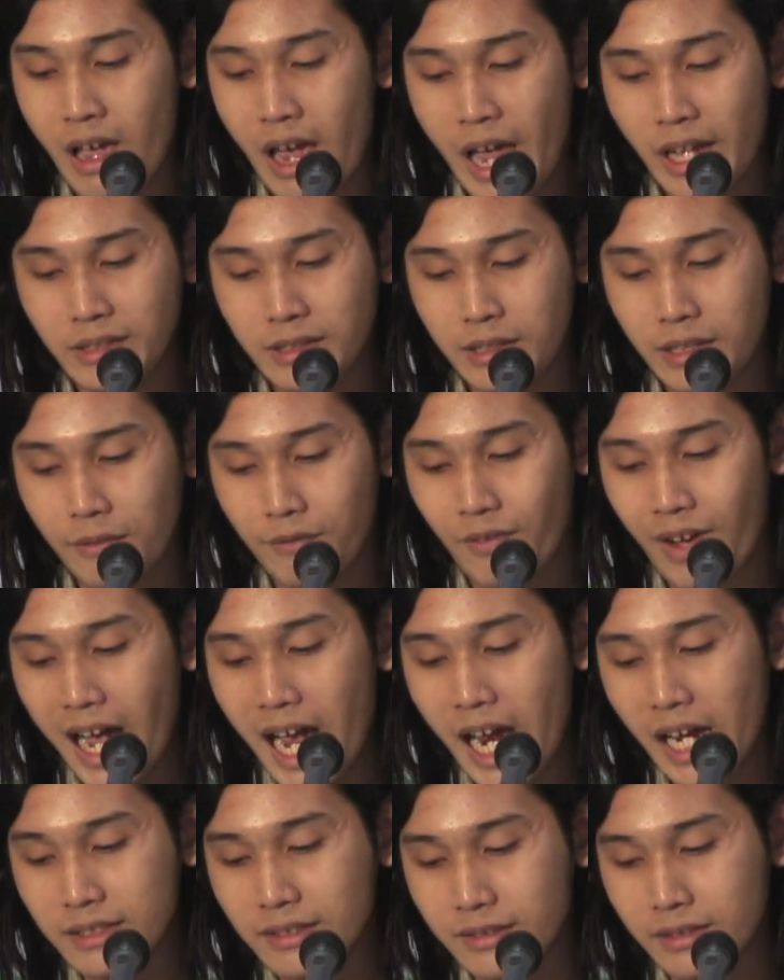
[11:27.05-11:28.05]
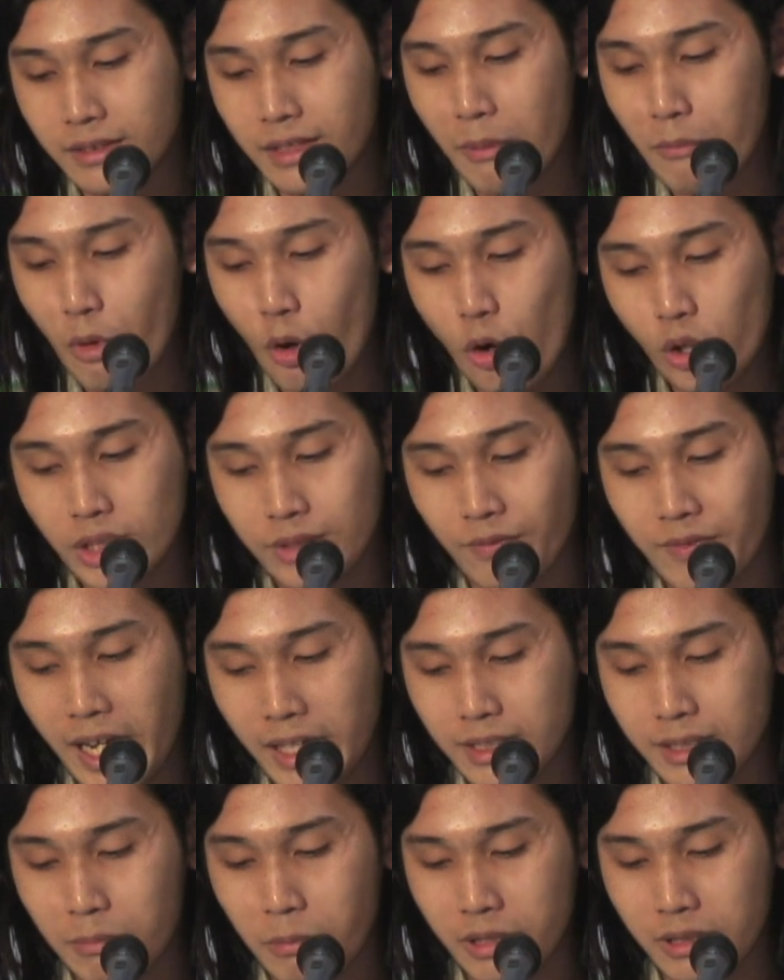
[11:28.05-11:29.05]
and devise the most
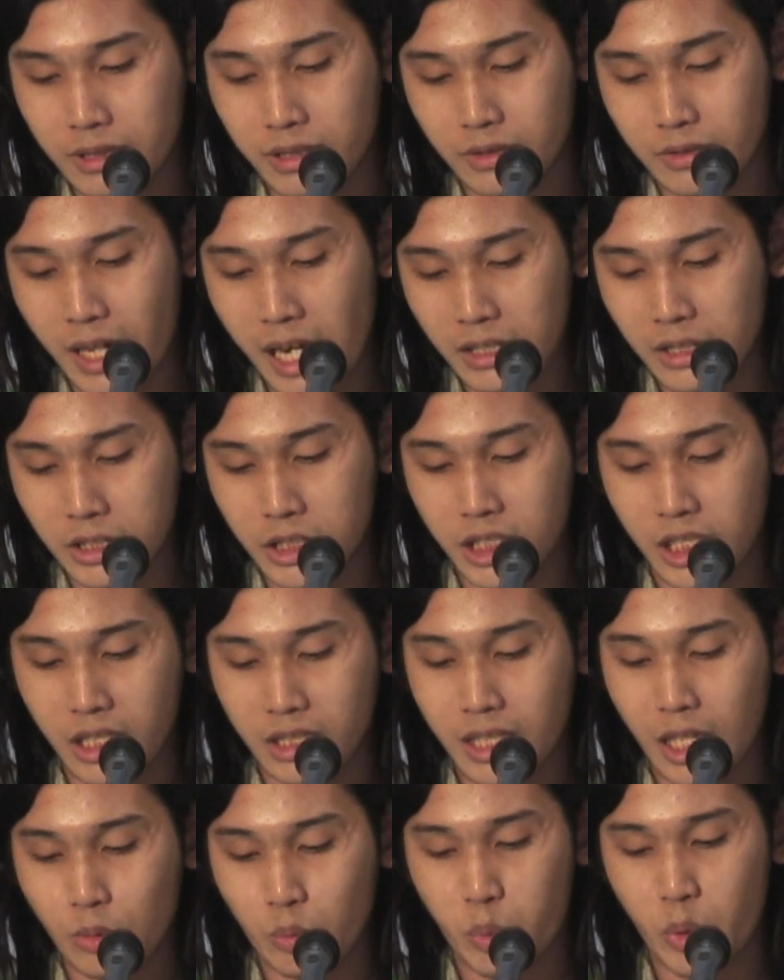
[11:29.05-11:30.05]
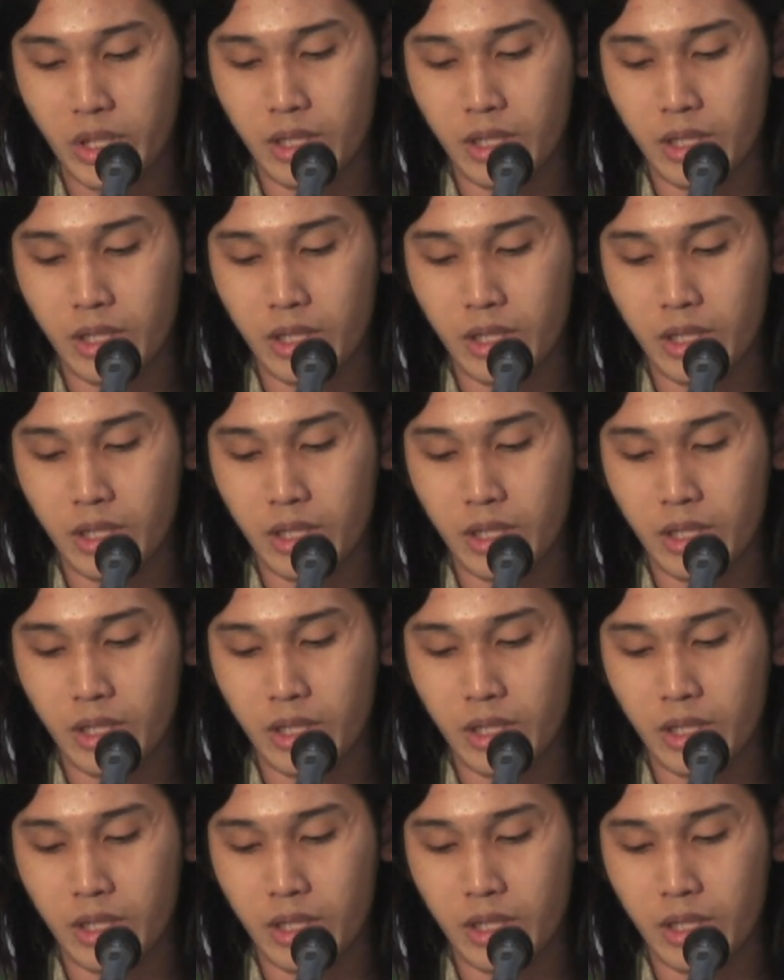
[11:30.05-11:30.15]
flexible strategy that